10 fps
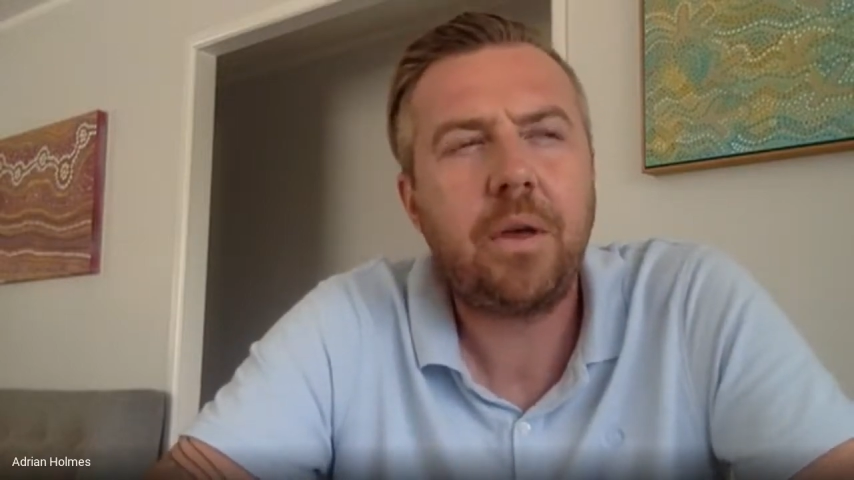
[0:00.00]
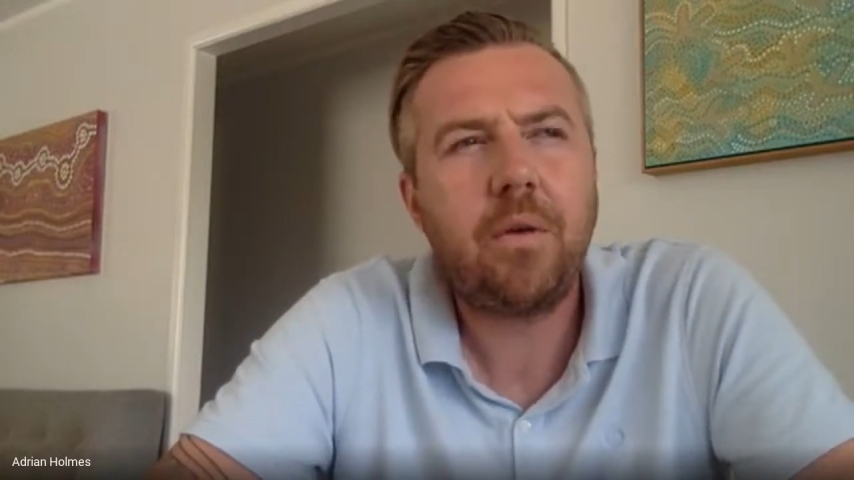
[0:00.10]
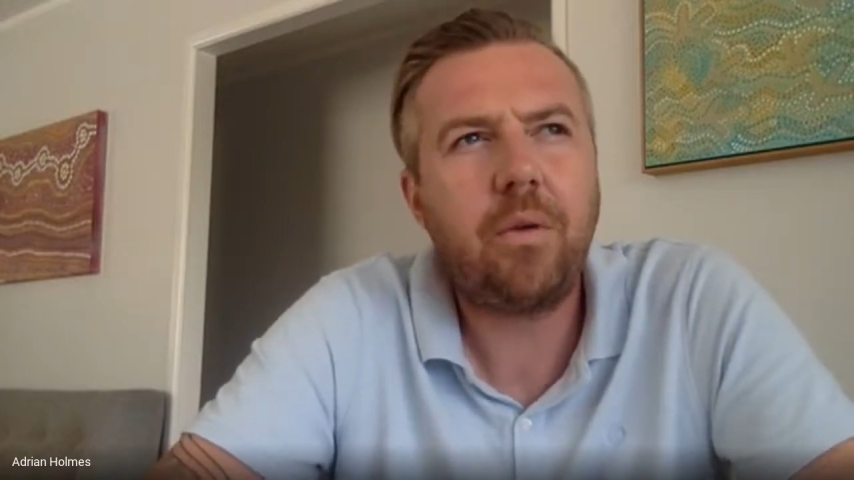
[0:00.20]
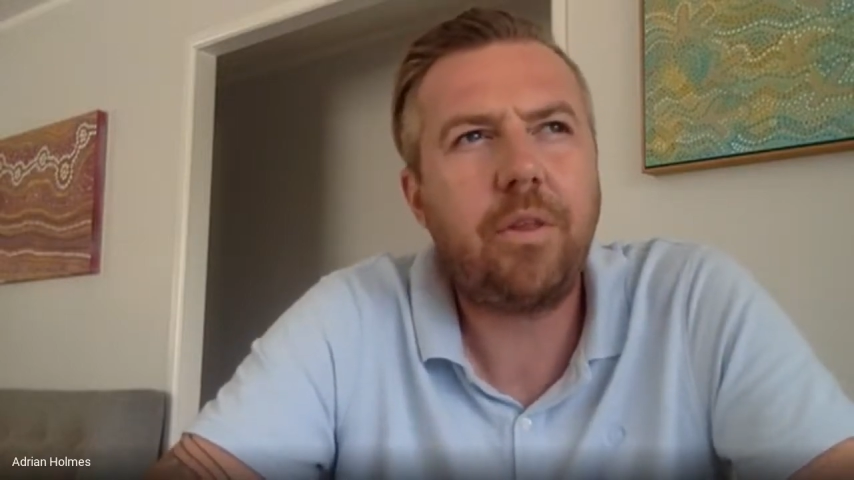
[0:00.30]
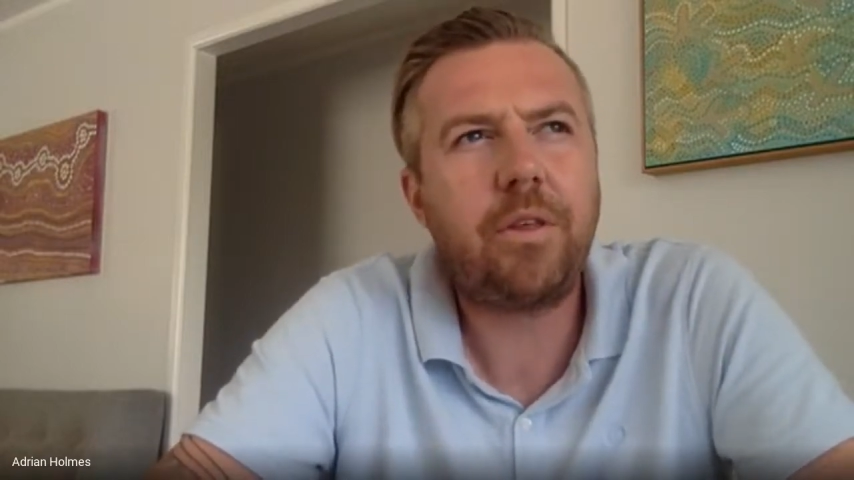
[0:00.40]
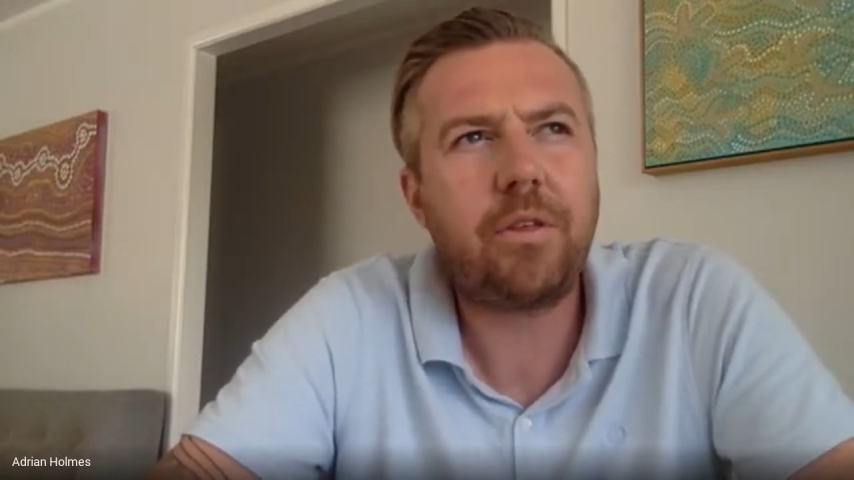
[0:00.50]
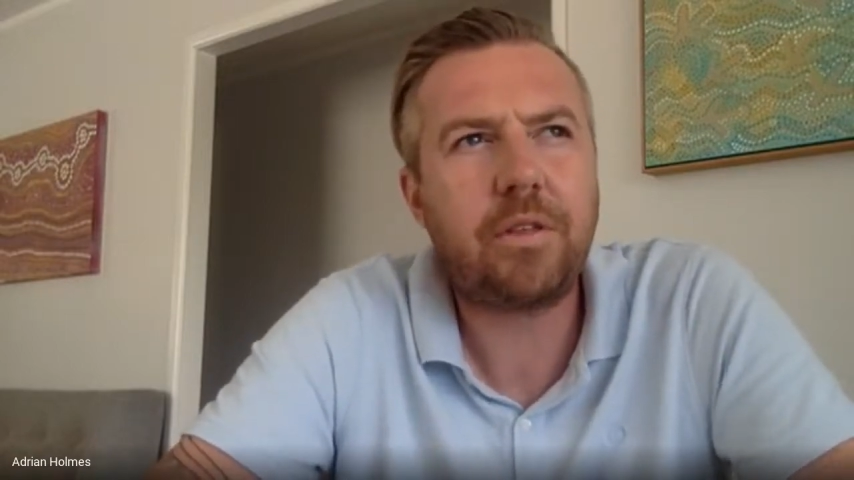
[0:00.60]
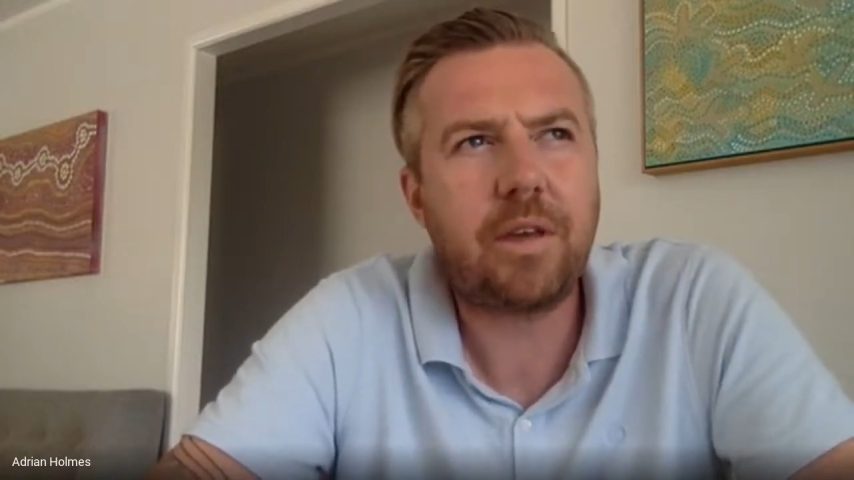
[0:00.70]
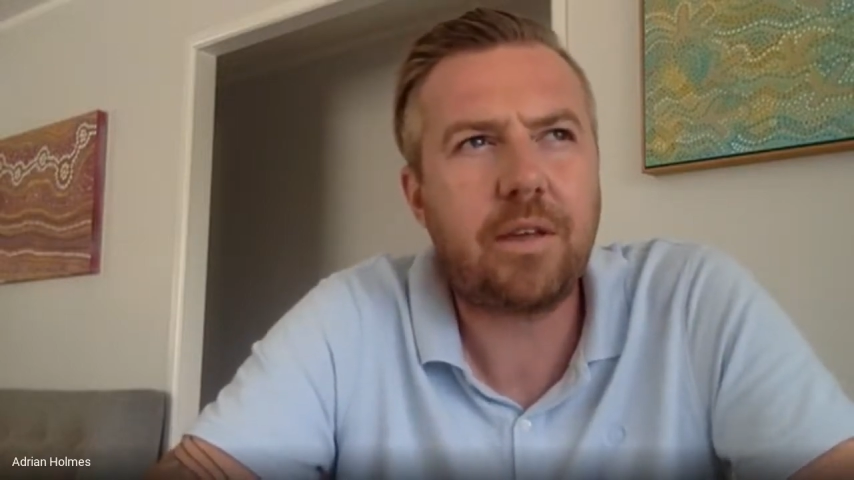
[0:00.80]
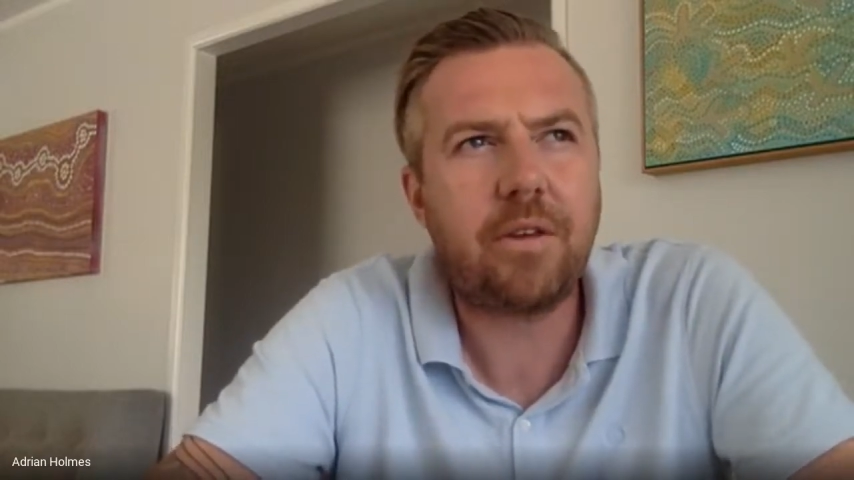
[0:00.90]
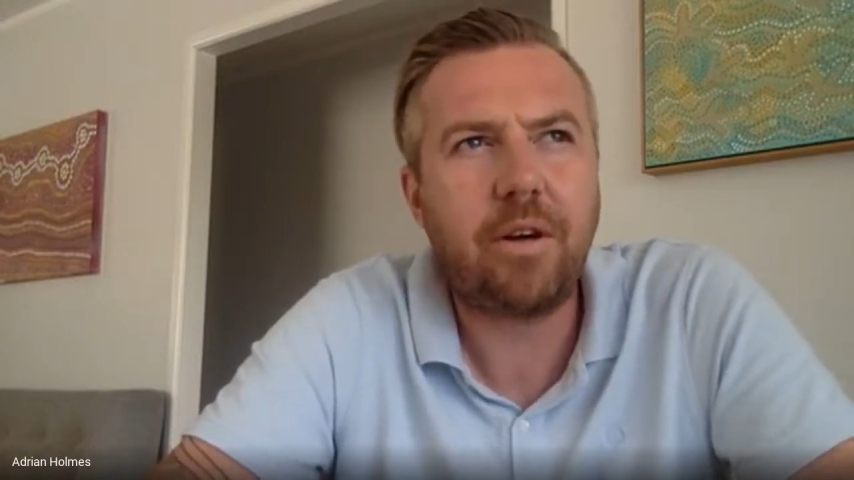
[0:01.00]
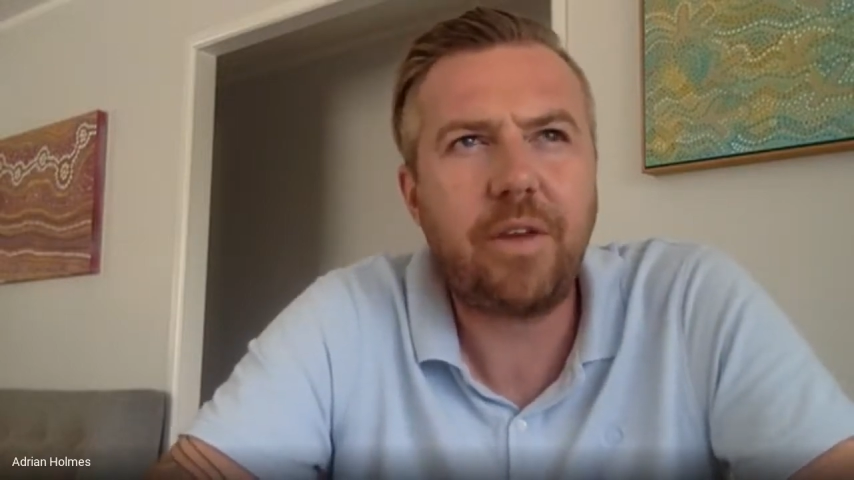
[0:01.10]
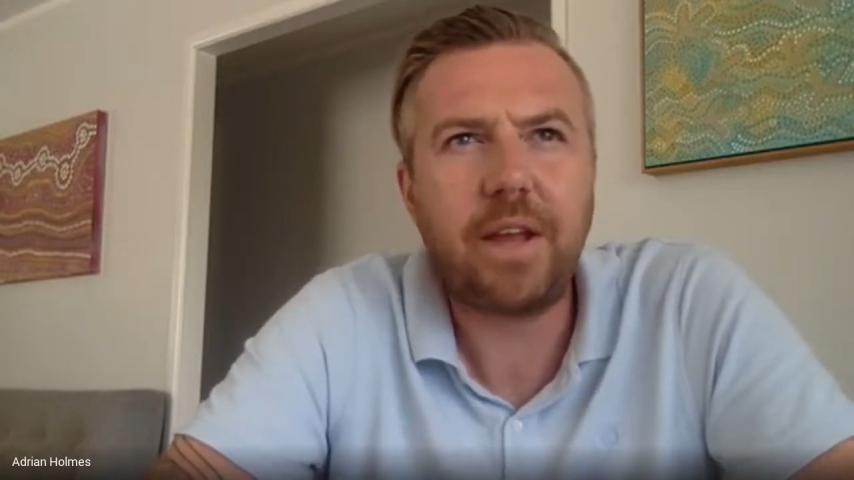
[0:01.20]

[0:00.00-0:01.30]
well, this is a sense I've had